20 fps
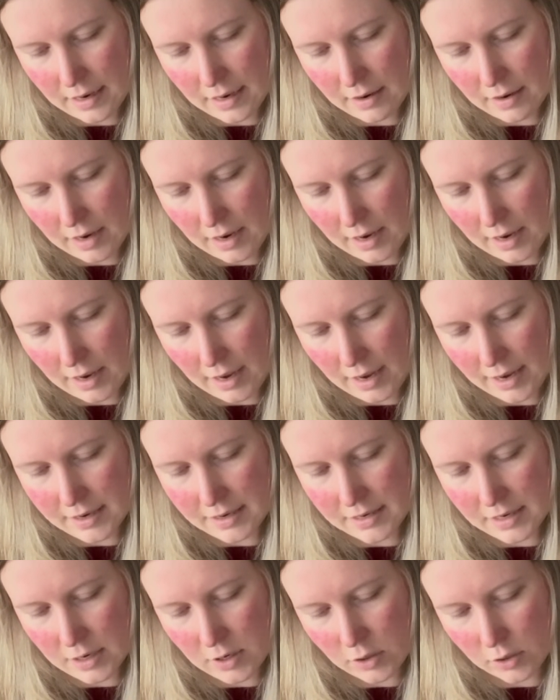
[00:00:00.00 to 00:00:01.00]
a
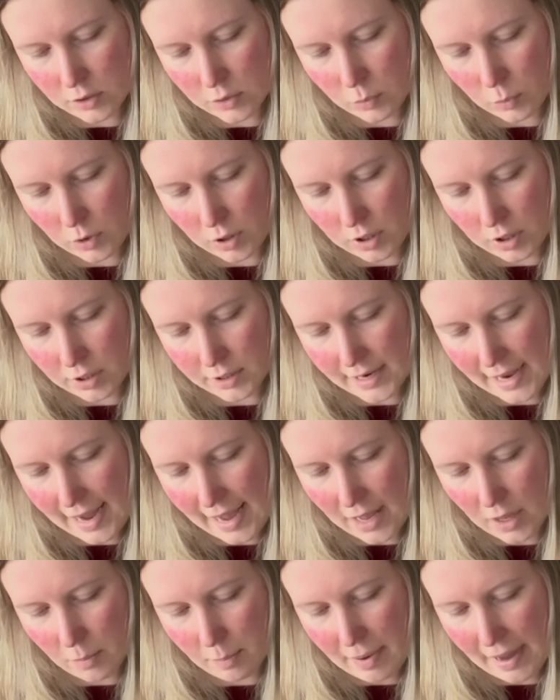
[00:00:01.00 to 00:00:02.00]
Knitter's World
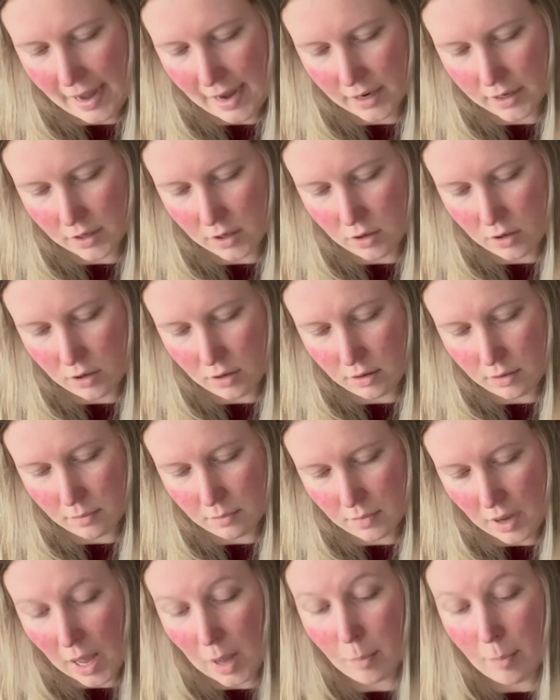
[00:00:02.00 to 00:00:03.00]
alpaca
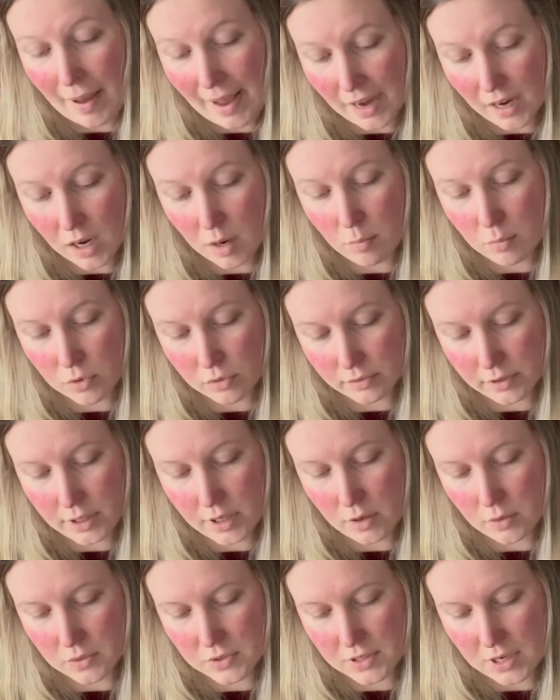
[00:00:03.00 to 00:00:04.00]

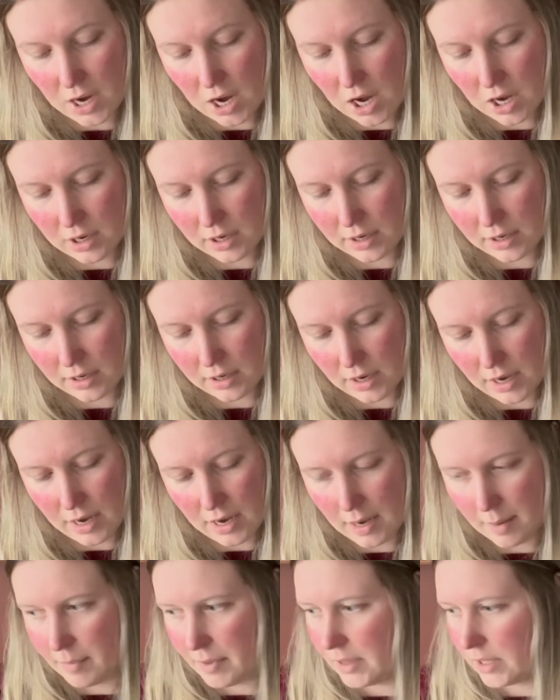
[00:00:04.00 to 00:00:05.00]
merino sock,
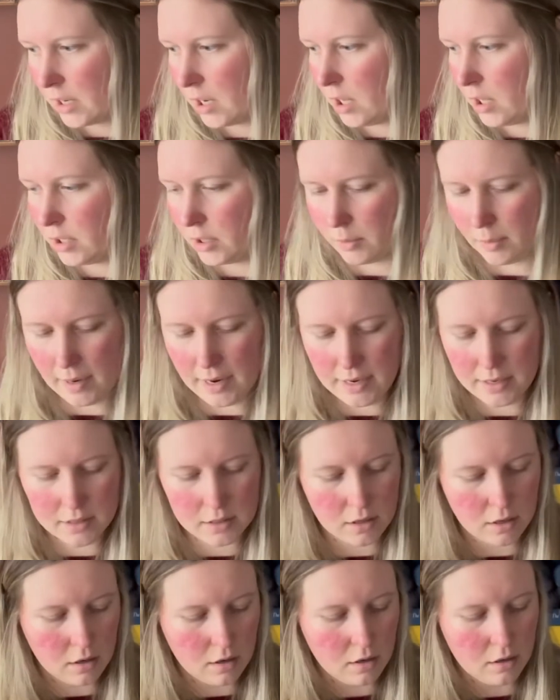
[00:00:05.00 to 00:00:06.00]
and the colorway is
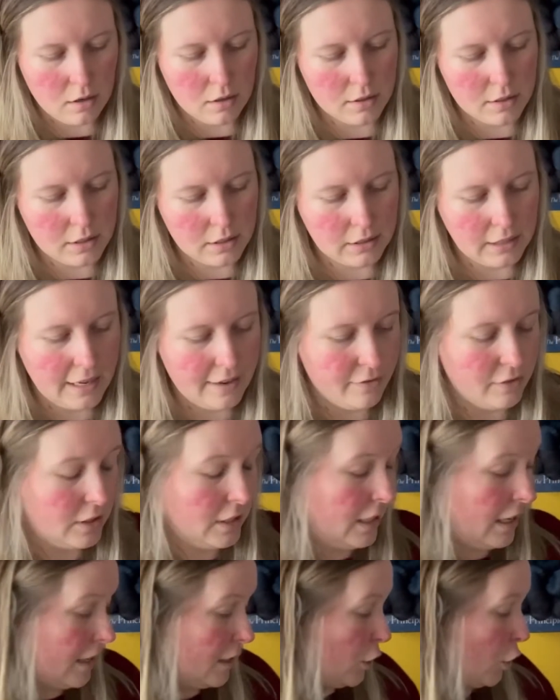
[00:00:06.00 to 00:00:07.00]
called Life in
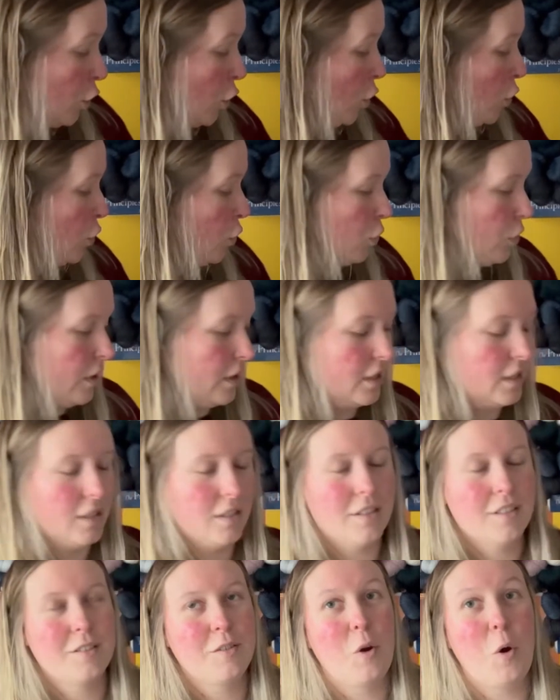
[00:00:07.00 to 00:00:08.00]
the Desert. Ooh, this
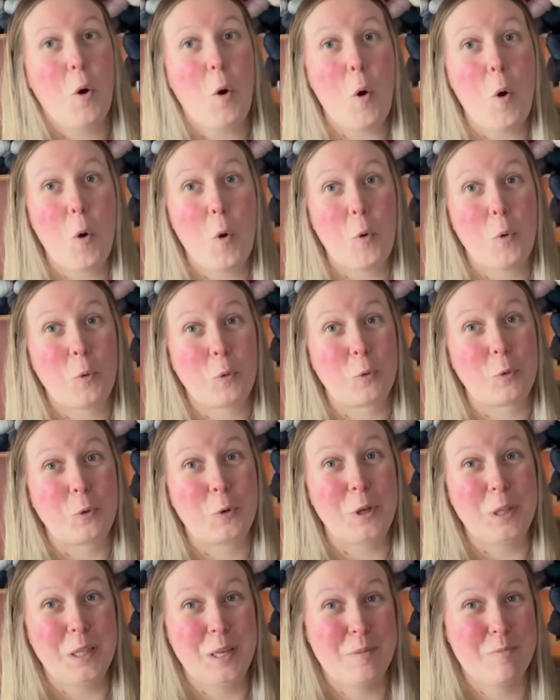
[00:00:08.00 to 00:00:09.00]
is
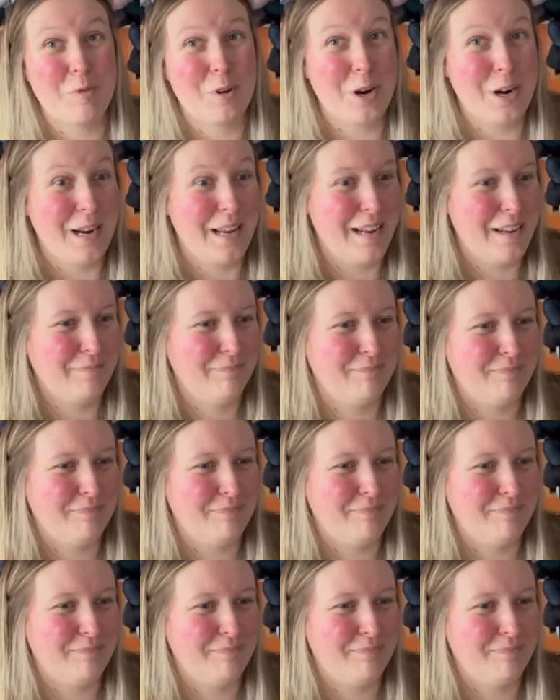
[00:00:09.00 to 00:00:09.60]
really pretty.